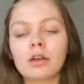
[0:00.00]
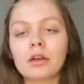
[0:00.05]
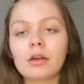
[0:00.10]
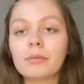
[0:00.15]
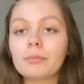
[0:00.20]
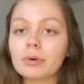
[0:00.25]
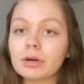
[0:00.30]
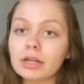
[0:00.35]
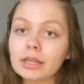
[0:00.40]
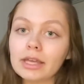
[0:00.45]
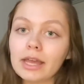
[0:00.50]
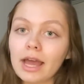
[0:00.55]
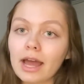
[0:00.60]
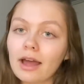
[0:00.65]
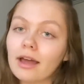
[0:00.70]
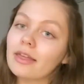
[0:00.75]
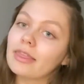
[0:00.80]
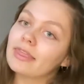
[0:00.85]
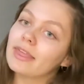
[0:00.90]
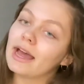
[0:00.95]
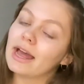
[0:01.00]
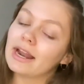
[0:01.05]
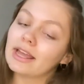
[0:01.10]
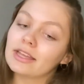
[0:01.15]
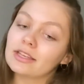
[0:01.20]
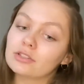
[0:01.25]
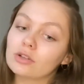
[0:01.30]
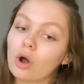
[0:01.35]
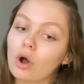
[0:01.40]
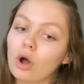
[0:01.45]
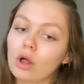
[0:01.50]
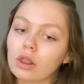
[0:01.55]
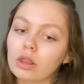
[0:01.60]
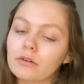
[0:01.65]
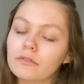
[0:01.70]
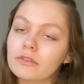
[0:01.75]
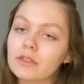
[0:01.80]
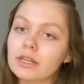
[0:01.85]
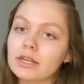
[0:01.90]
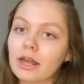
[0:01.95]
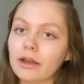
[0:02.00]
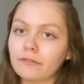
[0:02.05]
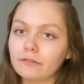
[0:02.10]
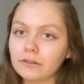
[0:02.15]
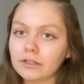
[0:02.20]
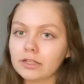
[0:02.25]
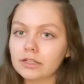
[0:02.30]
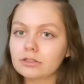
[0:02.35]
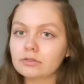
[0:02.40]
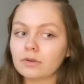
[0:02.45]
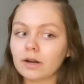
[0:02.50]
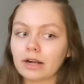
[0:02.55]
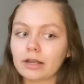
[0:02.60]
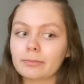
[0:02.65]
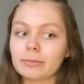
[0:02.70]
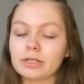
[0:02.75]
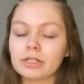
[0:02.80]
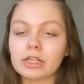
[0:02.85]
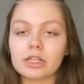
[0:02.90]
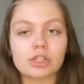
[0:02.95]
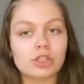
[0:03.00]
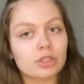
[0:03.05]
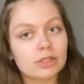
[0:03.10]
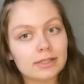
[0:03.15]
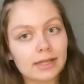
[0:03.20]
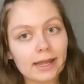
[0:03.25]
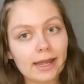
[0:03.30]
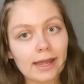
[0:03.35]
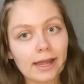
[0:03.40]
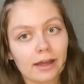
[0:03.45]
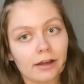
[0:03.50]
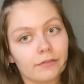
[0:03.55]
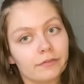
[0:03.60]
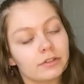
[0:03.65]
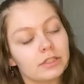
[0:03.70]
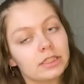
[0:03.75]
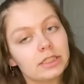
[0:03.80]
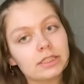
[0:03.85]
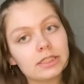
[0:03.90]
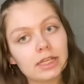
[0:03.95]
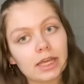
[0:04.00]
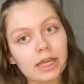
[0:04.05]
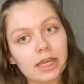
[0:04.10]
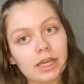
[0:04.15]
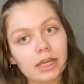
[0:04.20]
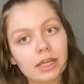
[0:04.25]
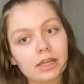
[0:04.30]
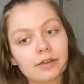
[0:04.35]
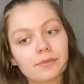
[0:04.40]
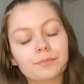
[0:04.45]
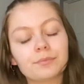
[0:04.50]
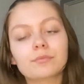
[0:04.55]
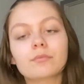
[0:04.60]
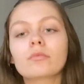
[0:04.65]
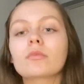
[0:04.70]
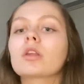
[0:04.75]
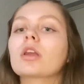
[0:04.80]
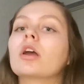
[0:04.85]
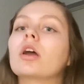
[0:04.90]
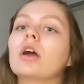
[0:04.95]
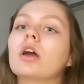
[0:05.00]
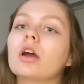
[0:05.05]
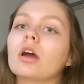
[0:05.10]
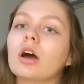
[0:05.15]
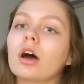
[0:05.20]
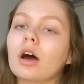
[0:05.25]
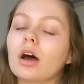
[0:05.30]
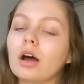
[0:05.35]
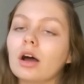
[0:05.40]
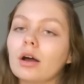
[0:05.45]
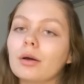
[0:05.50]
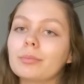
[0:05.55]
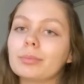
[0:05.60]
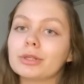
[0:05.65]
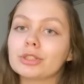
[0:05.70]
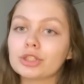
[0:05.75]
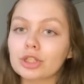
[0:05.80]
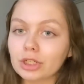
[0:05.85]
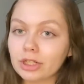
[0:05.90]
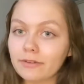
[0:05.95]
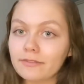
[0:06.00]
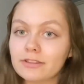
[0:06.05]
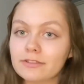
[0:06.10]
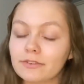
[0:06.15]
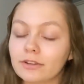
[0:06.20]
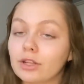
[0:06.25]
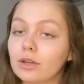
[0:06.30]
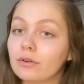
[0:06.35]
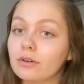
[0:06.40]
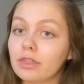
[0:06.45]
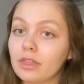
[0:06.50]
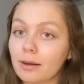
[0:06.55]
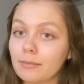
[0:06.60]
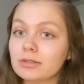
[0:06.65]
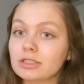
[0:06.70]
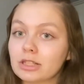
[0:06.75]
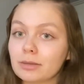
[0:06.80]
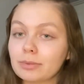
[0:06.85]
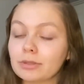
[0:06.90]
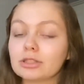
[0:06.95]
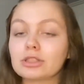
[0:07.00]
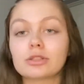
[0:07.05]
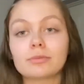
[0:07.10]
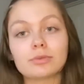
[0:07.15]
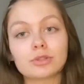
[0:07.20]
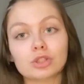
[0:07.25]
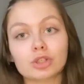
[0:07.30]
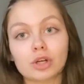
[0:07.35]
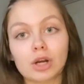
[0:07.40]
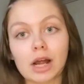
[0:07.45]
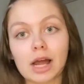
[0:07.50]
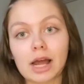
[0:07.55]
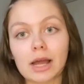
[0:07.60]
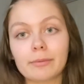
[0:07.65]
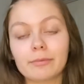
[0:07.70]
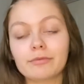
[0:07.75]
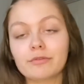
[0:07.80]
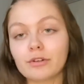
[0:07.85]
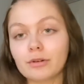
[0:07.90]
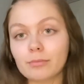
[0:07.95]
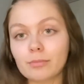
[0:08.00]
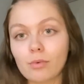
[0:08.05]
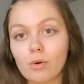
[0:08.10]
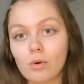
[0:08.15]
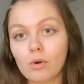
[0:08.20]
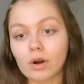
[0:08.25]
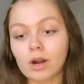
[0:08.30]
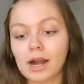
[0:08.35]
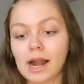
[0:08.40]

But yeah, that is all of the Netflix recommendations I have today. Be sure to give this video a thumbs up and subscribe for more.